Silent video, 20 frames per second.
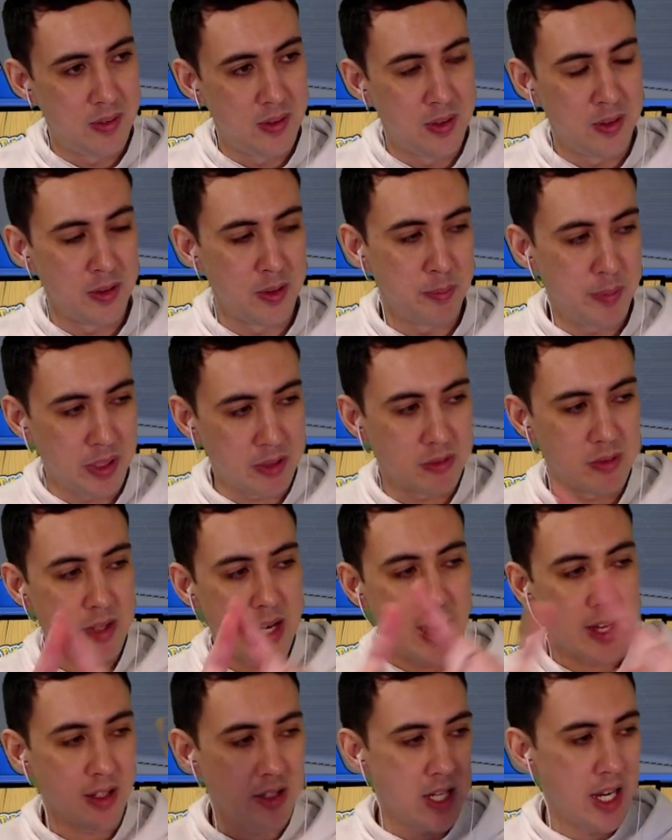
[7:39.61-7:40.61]
the big
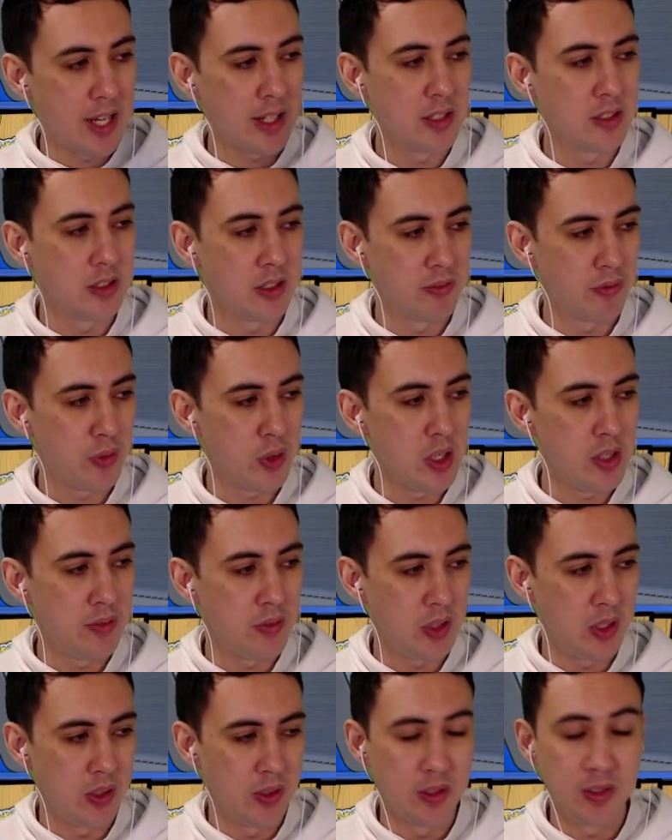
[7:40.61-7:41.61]
rectangle in front of
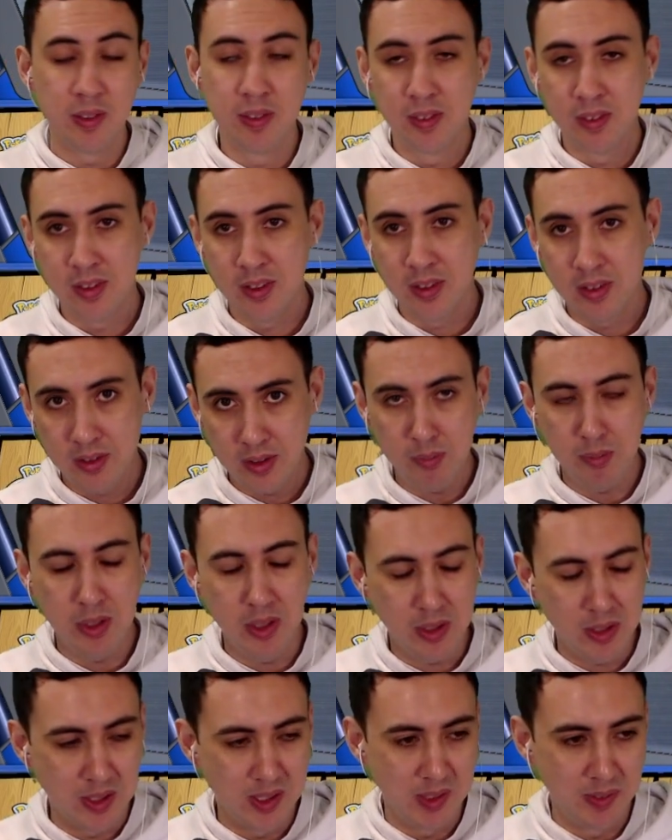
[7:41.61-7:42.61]
you, let me
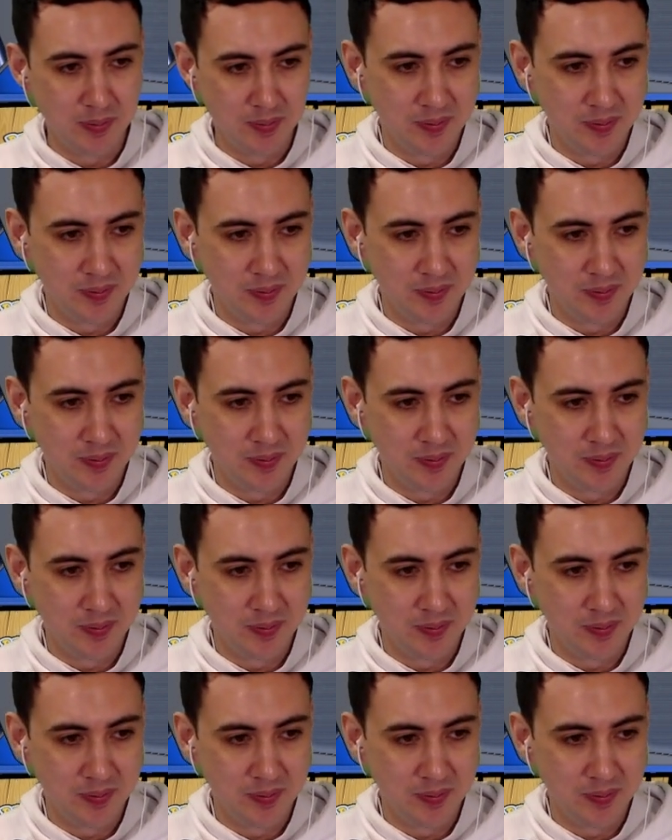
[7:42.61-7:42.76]
know.